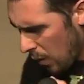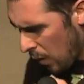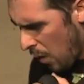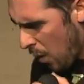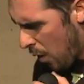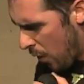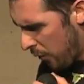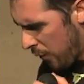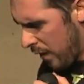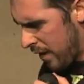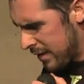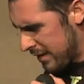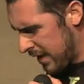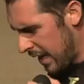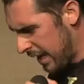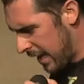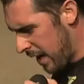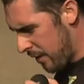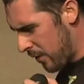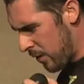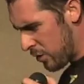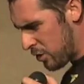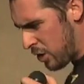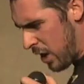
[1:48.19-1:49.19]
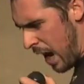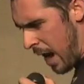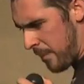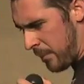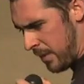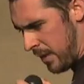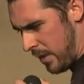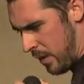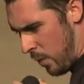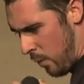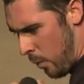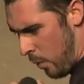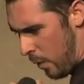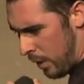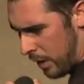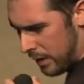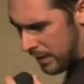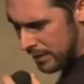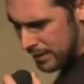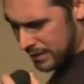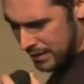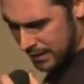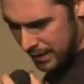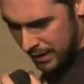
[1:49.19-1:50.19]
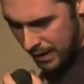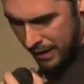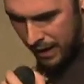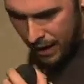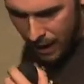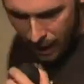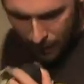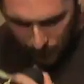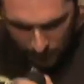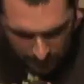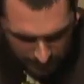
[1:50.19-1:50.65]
Or if I was like ever trapped in the woods, I would